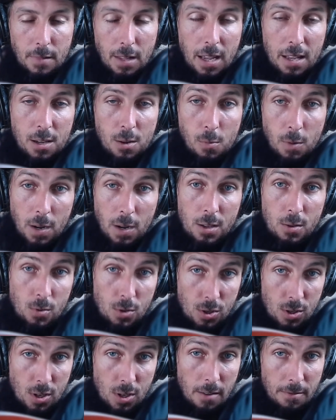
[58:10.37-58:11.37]
you want to use
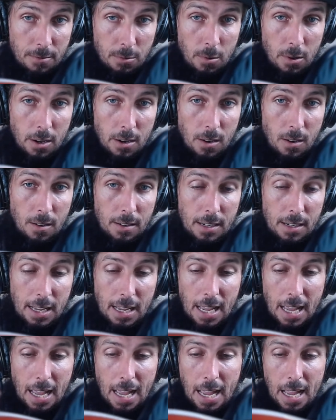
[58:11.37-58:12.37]
soft water,
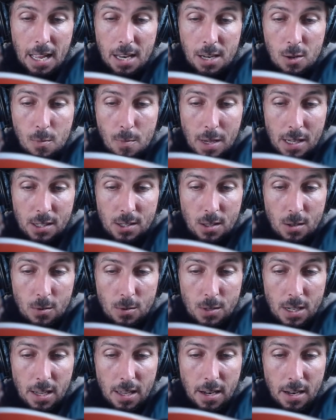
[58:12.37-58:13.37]
and you mix
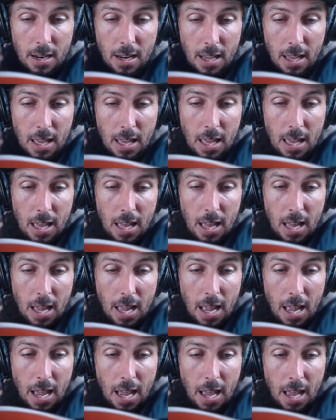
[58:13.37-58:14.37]
those in,
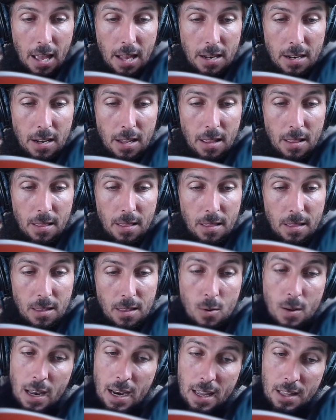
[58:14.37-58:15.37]
and
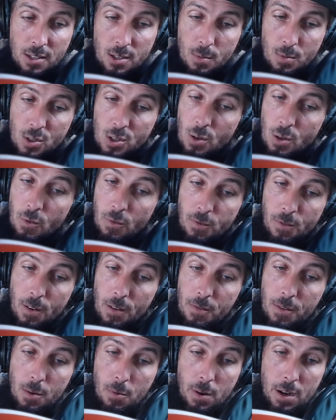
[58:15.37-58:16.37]
you can add some sulfur
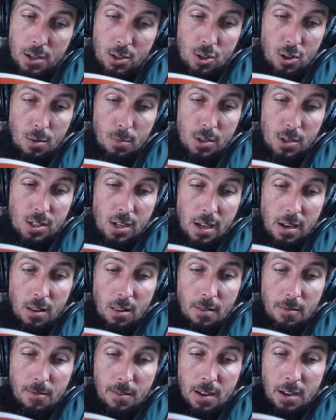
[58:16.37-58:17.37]
if you want a
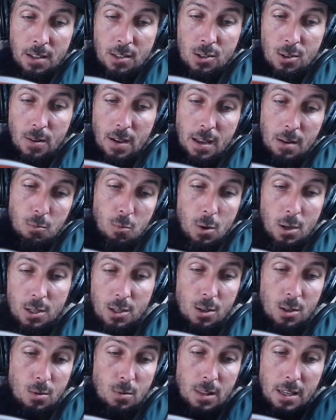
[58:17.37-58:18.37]
germicidal effect. So add 1
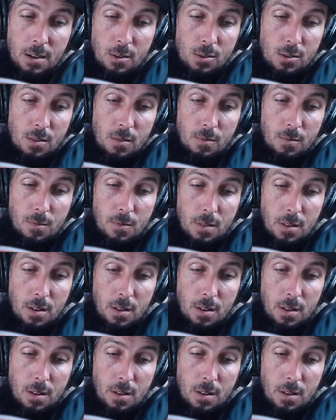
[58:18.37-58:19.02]
to 2 liters of